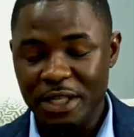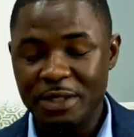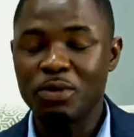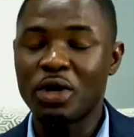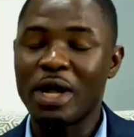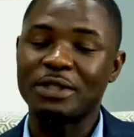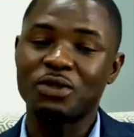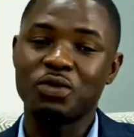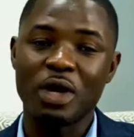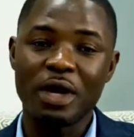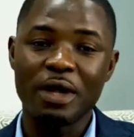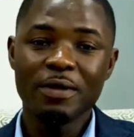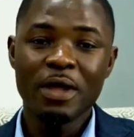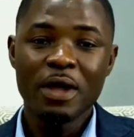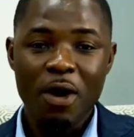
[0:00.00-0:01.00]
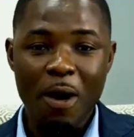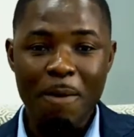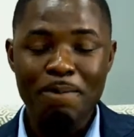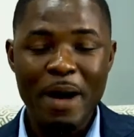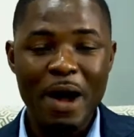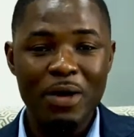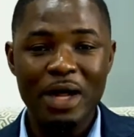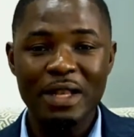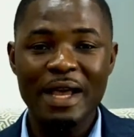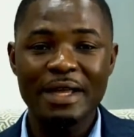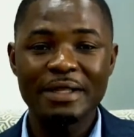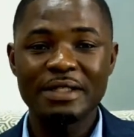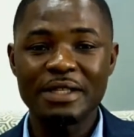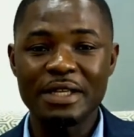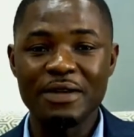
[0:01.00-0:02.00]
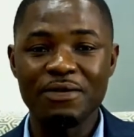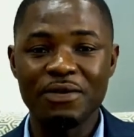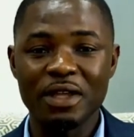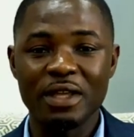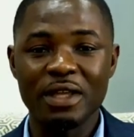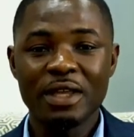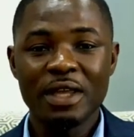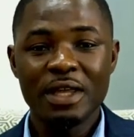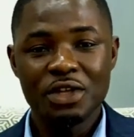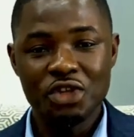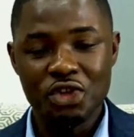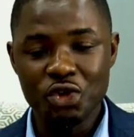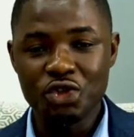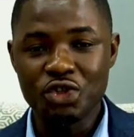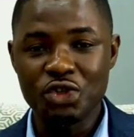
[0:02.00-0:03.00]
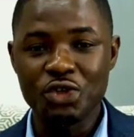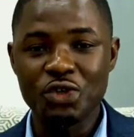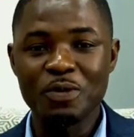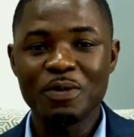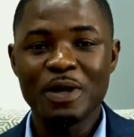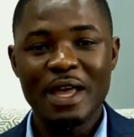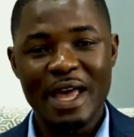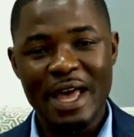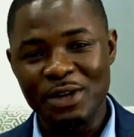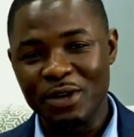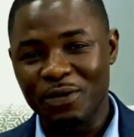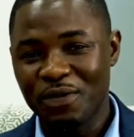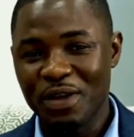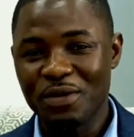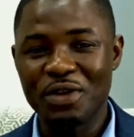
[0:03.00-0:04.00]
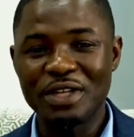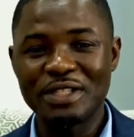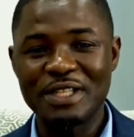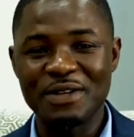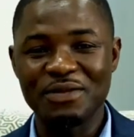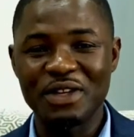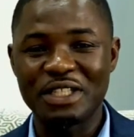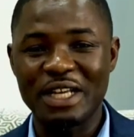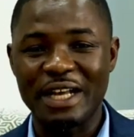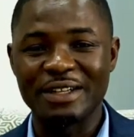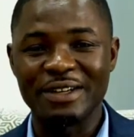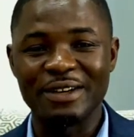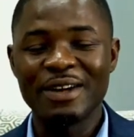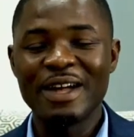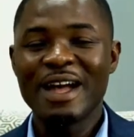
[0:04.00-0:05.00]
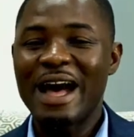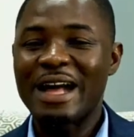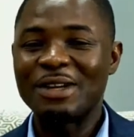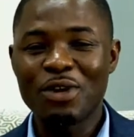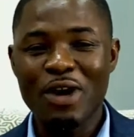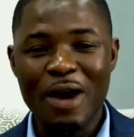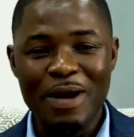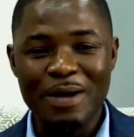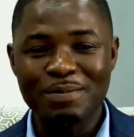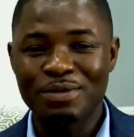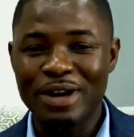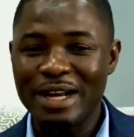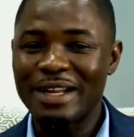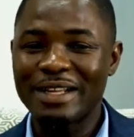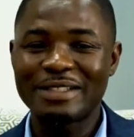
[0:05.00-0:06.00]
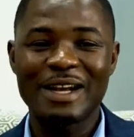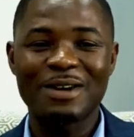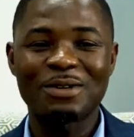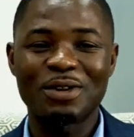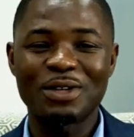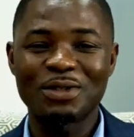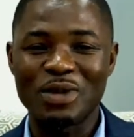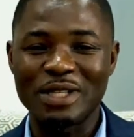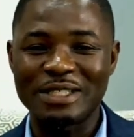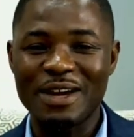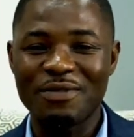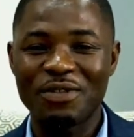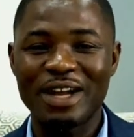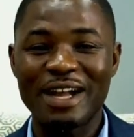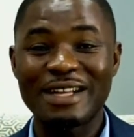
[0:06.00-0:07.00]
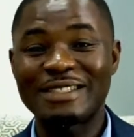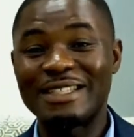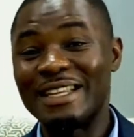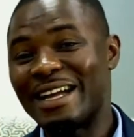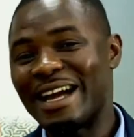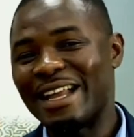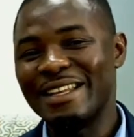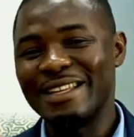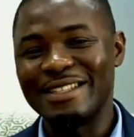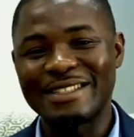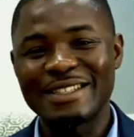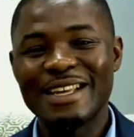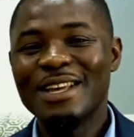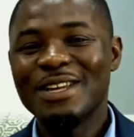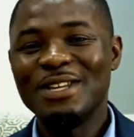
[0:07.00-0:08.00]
Facebook as well, on Powerline TV, YouTube, and your favorite TV channel. I know our brothers across West Africa, Senegalese,